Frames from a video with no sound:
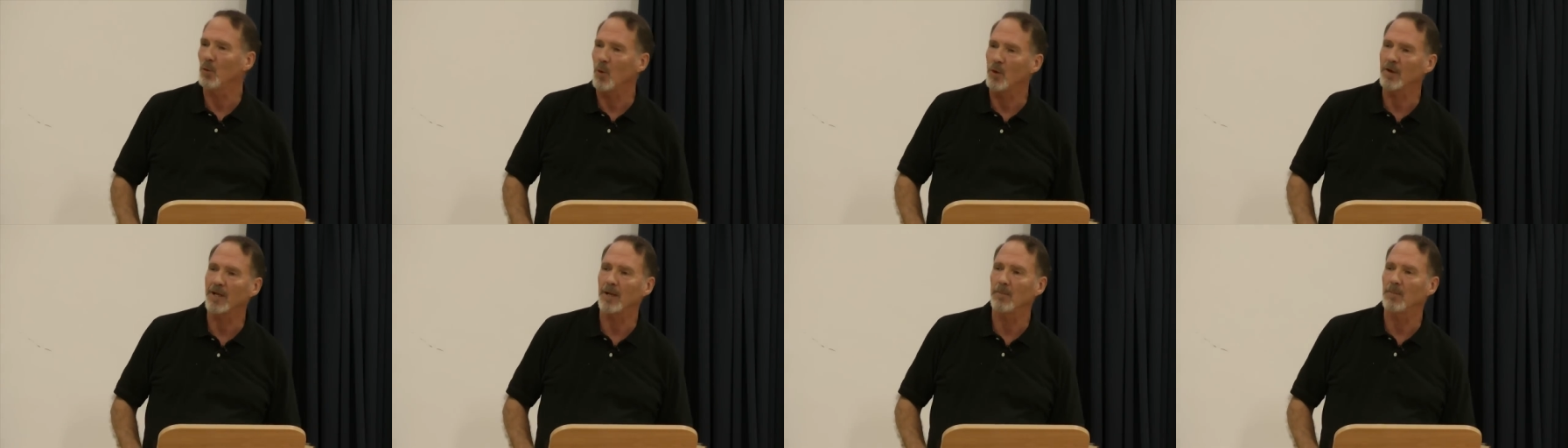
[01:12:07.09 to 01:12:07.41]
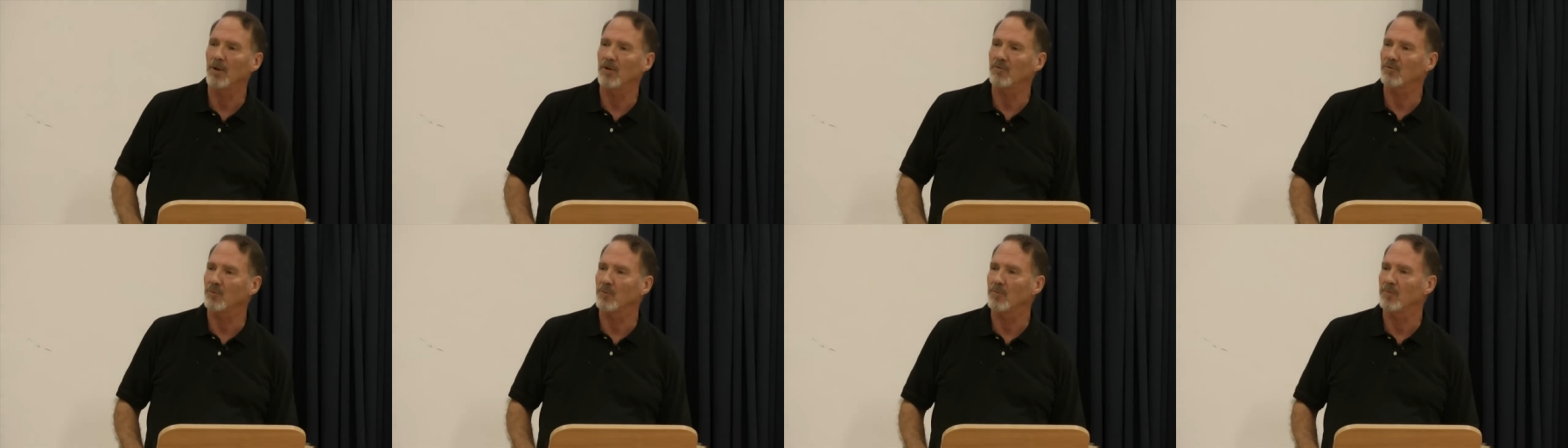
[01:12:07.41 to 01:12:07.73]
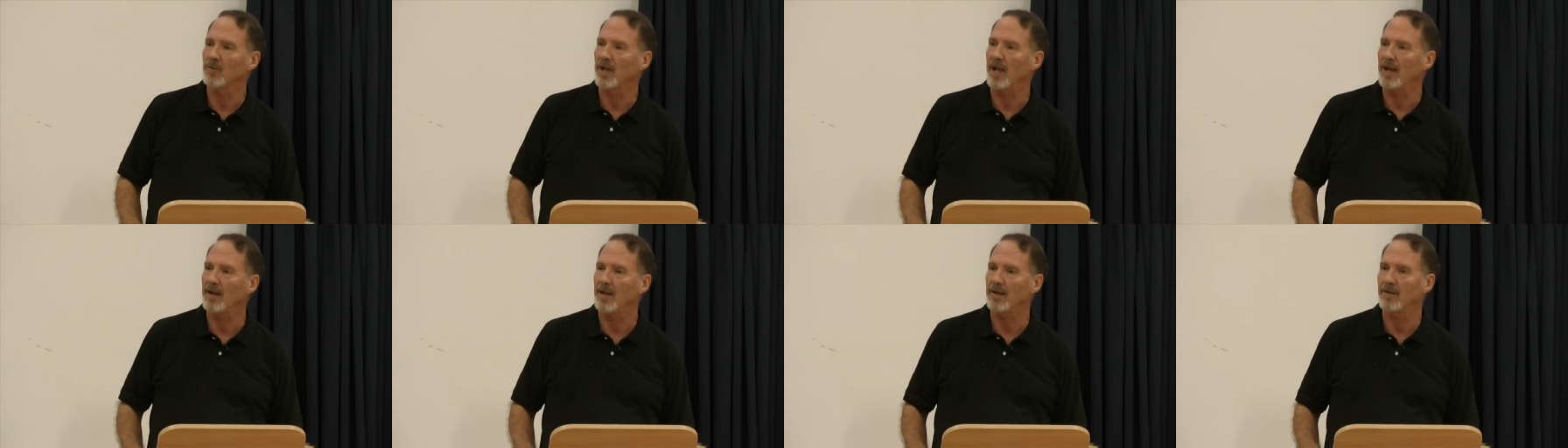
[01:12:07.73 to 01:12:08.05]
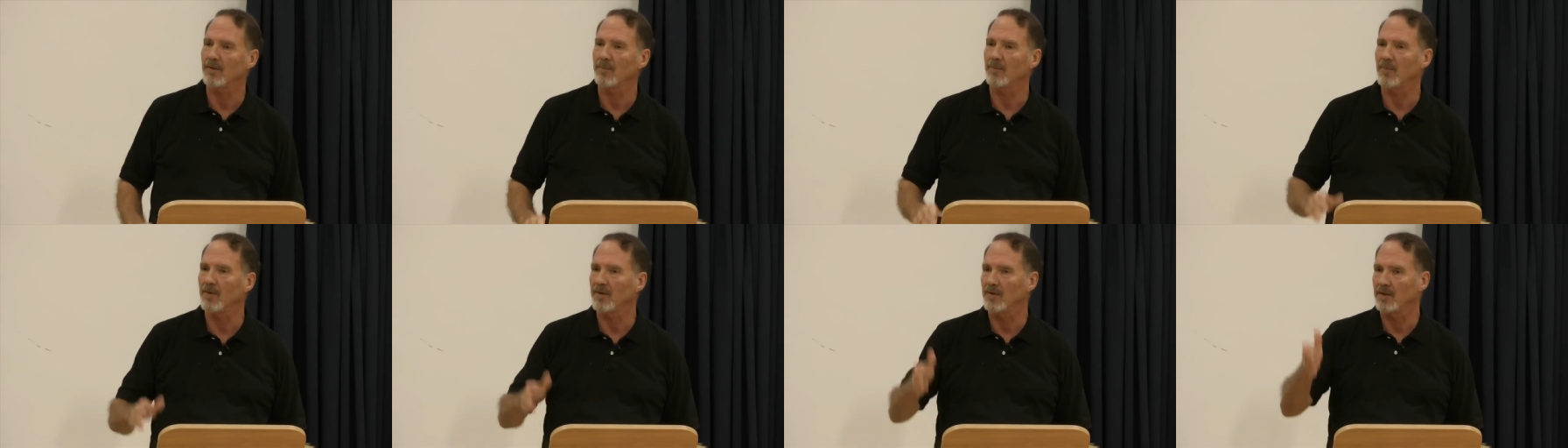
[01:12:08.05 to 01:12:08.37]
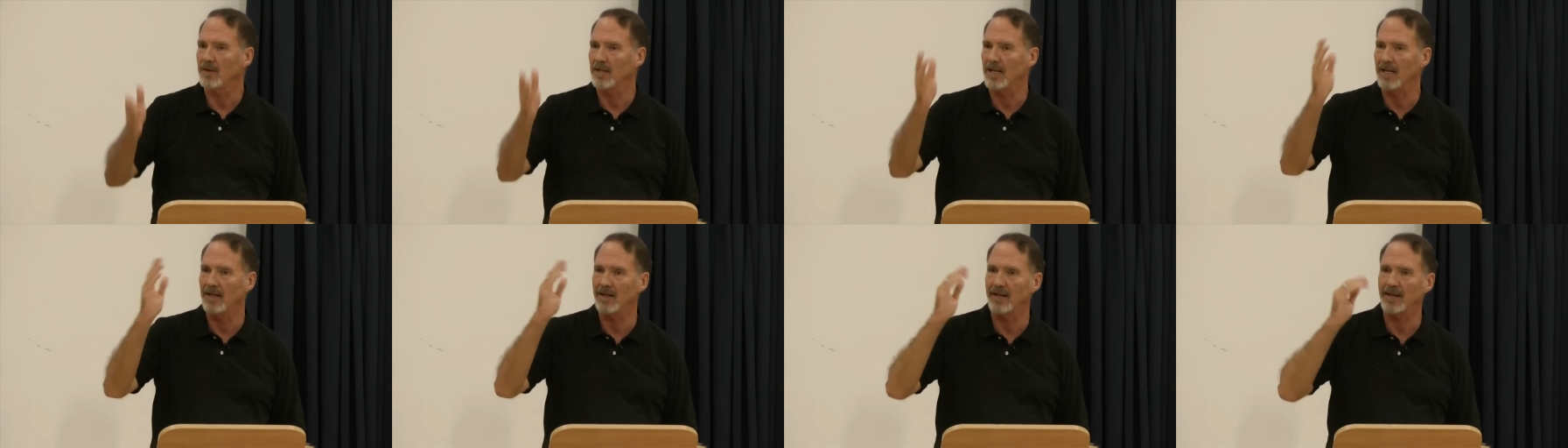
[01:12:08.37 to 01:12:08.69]
won't get much
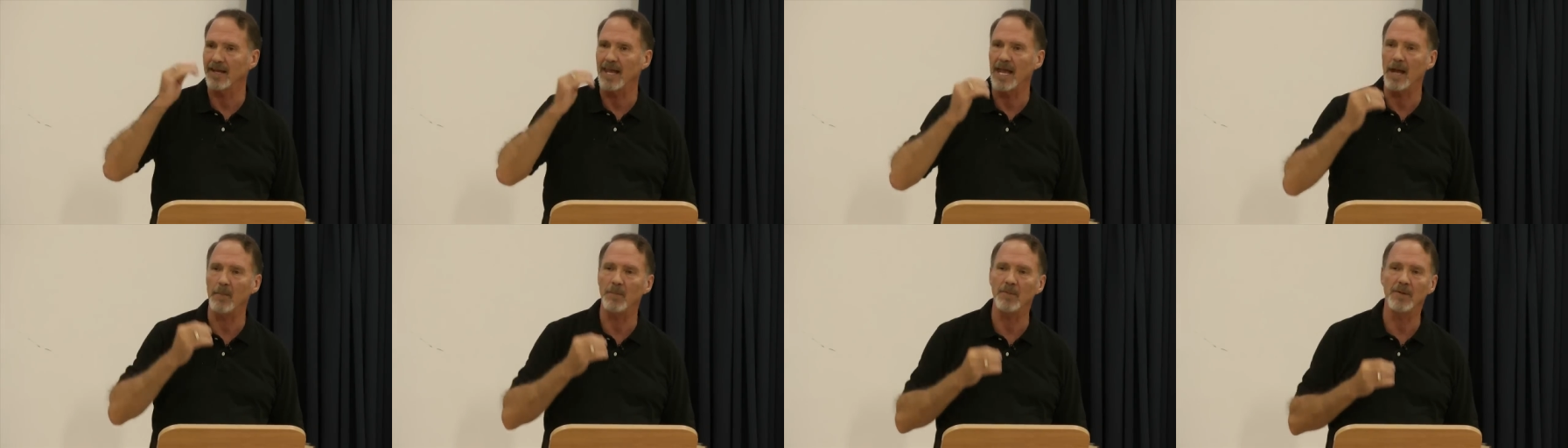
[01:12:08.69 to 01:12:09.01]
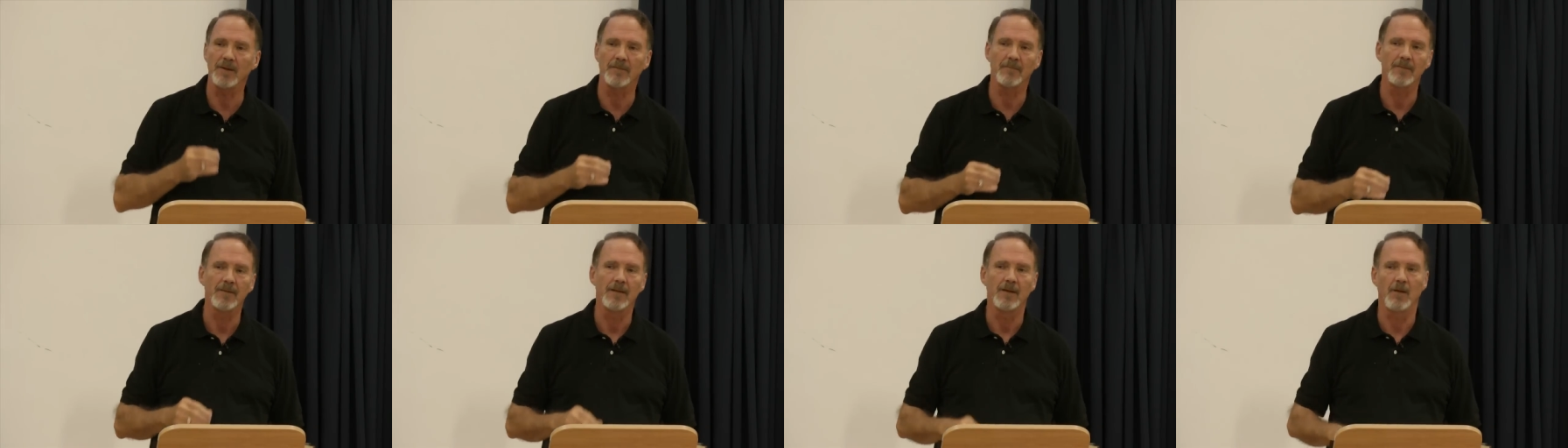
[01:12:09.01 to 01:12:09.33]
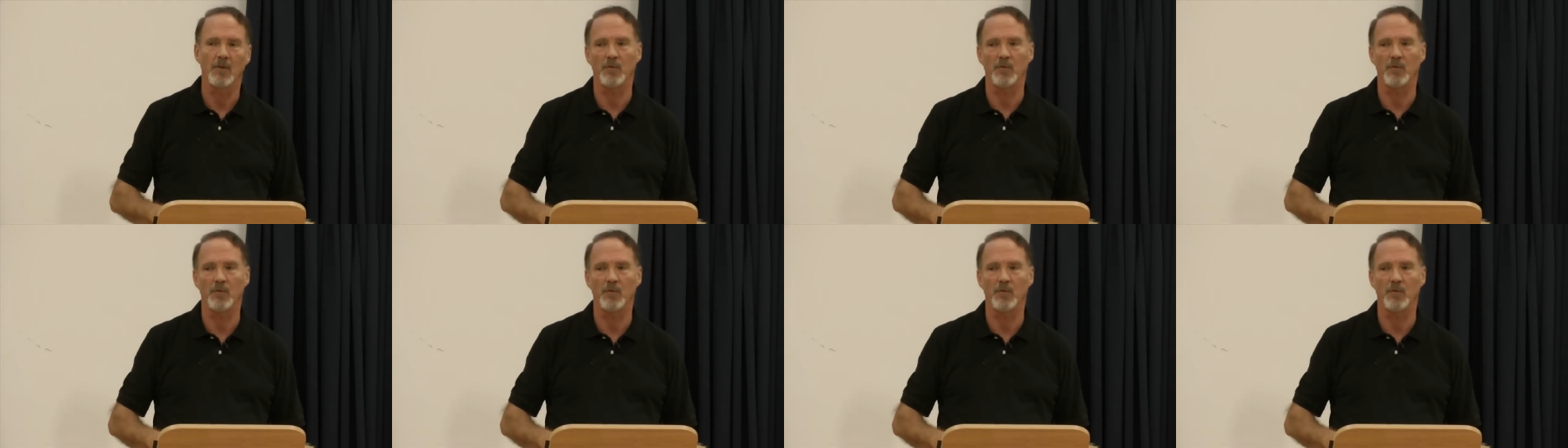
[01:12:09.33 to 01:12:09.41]
healing happening.